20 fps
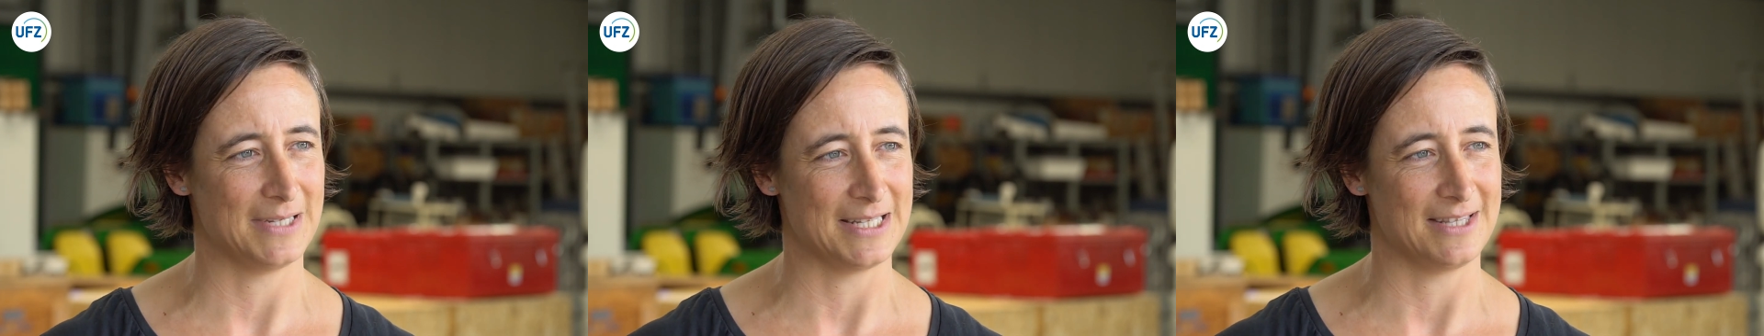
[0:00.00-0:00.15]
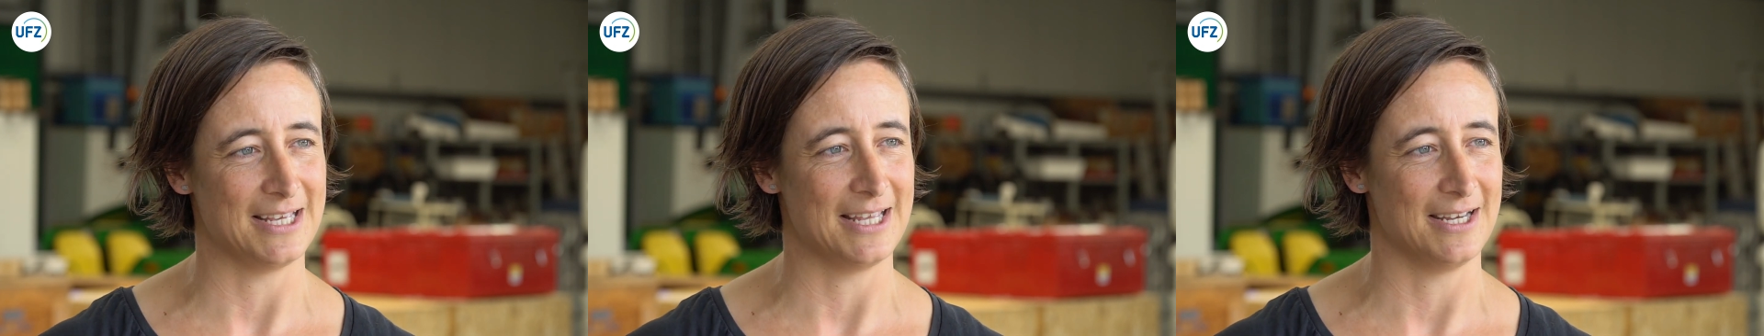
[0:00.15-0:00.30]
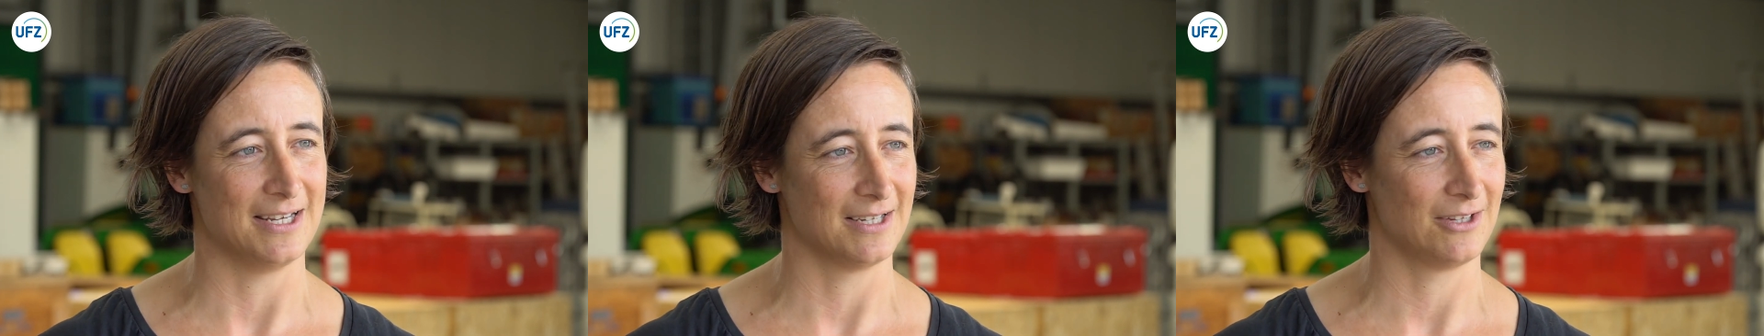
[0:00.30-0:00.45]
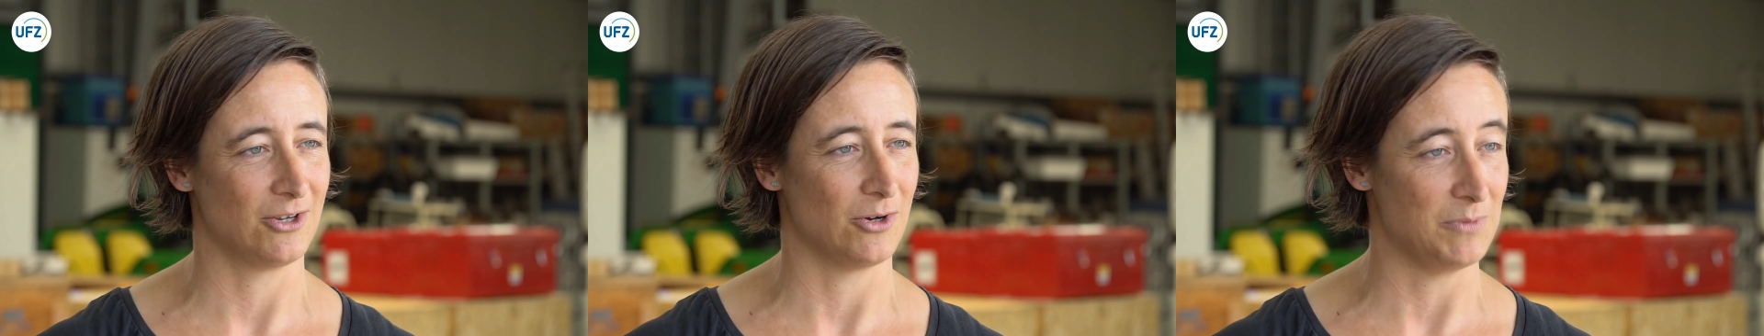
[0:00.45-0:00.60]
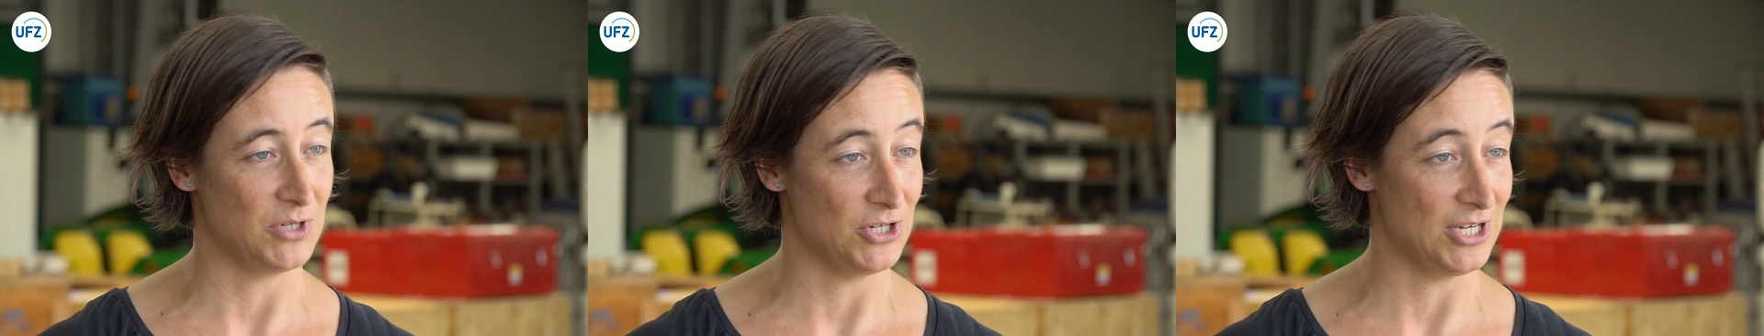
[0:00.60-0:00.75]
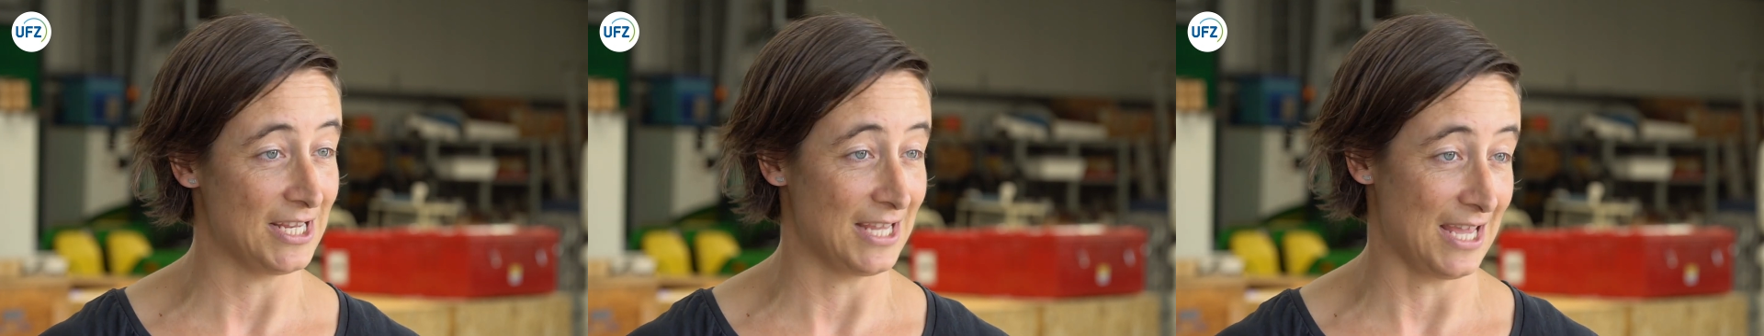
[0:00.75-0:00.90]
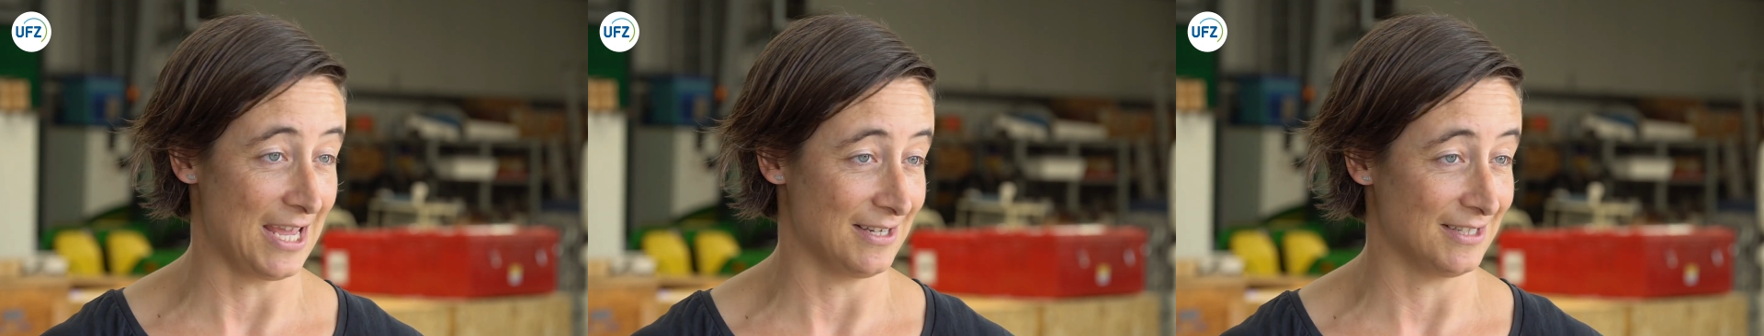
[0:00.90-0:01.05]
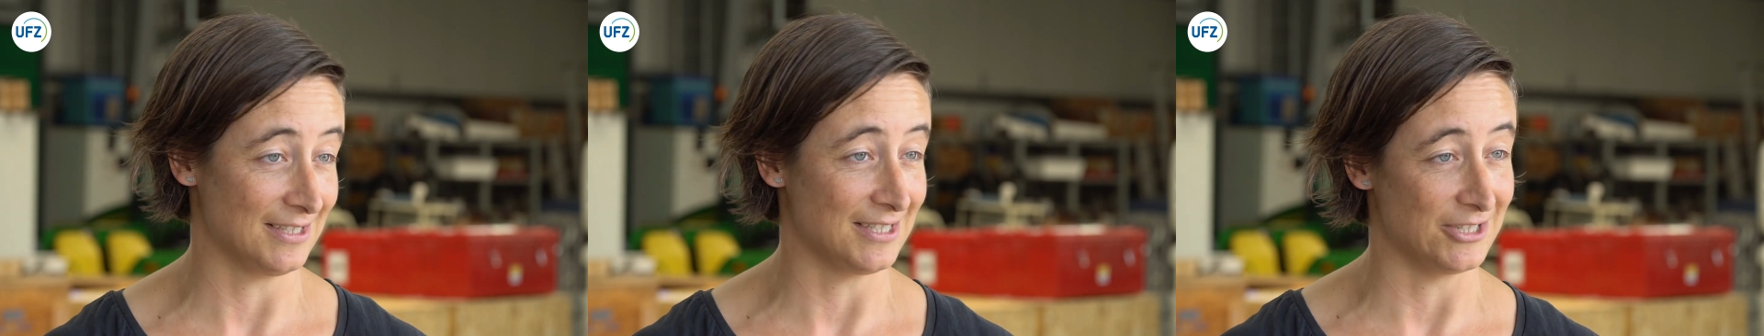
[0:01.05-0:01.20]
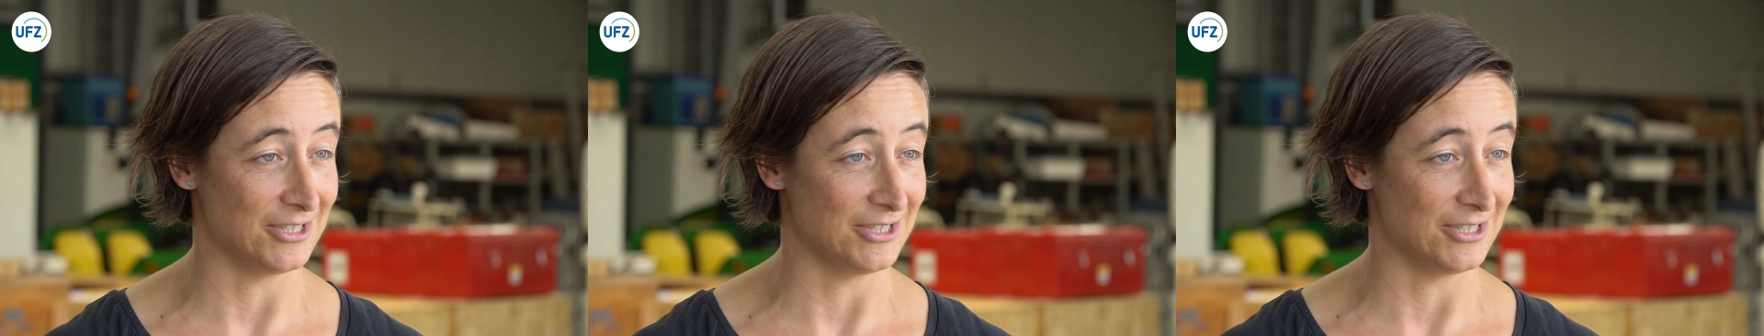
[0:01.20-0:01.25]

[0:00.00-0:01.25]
but then communicate